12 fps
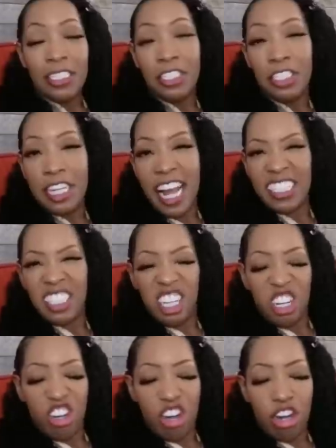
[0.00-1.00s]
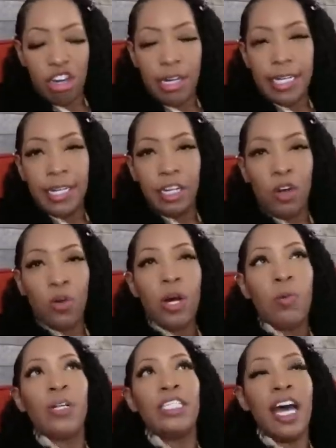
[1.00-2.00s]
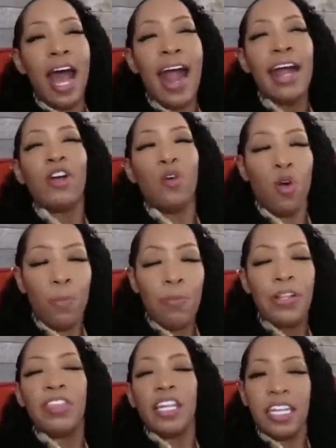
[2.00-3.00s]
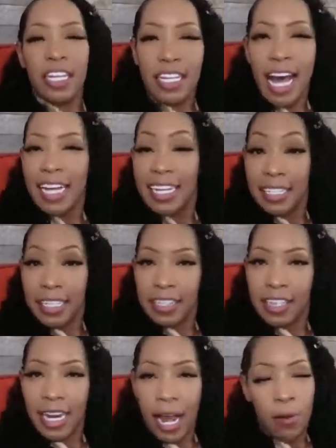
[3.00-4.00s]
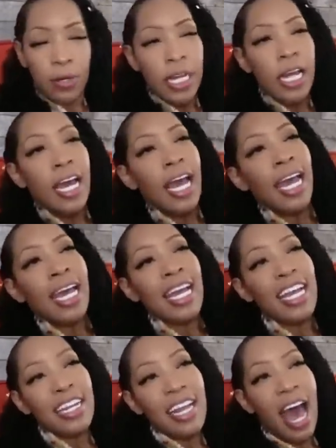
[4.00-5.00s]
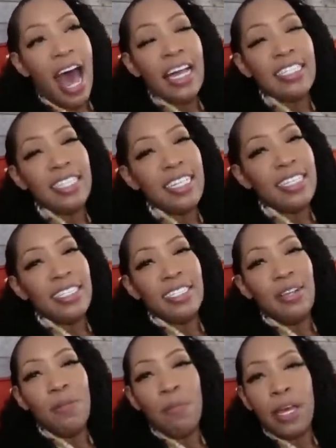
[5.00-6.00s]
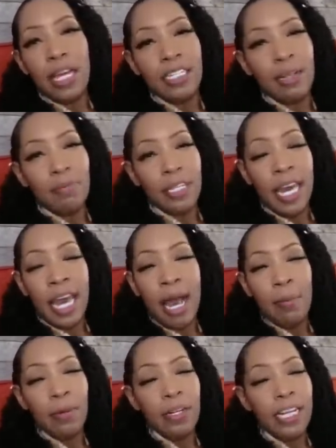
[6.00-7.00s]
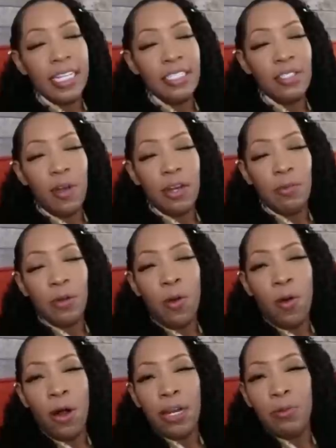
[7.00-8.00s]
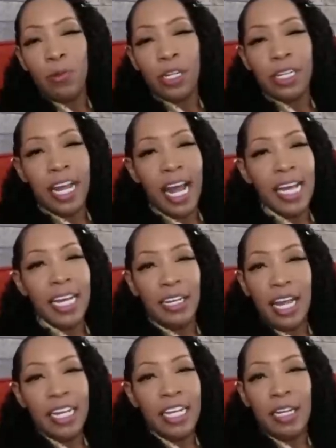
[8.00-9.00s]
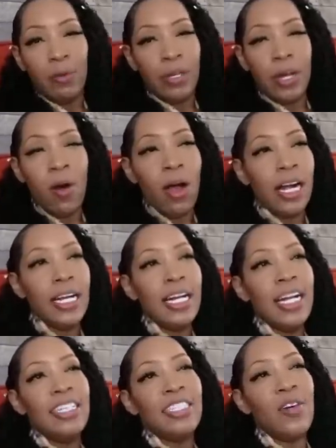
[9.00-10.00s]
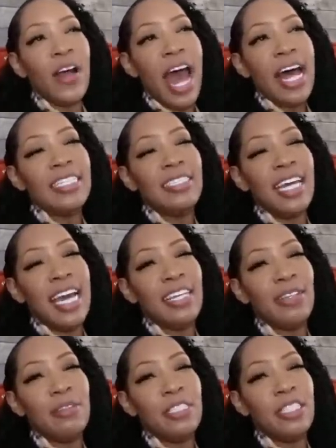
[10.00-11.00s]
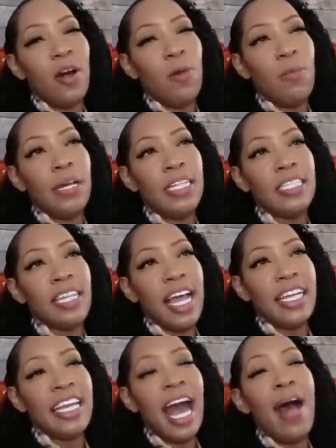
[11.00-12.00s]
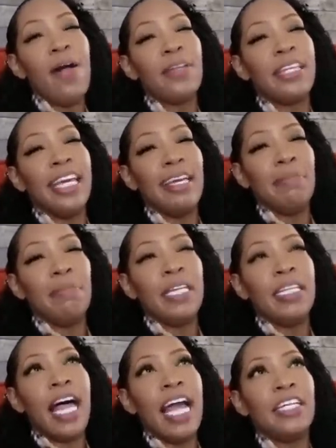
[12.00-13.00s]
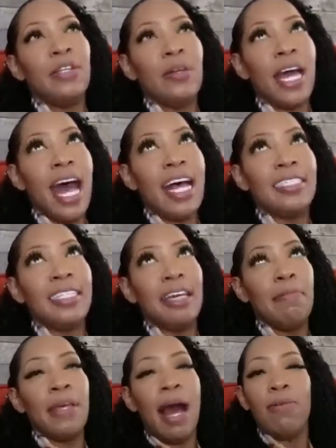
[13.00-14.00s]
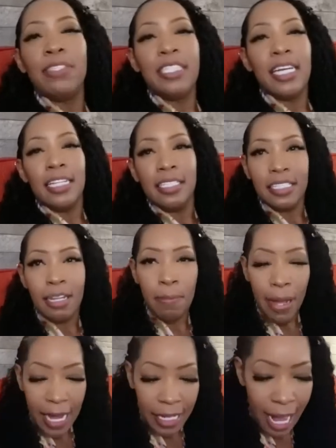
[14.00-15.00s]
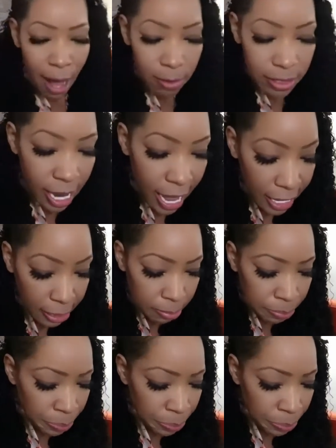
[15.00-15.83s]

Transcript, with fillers: sexy nerd and a, a retired corporate thug. I couldn't get that out. And I just, picked up the camera and started recording one day and, and here we are. So guys, thank you so much. Like y'all get me, like you guys get me. I was telling somebody, I was like,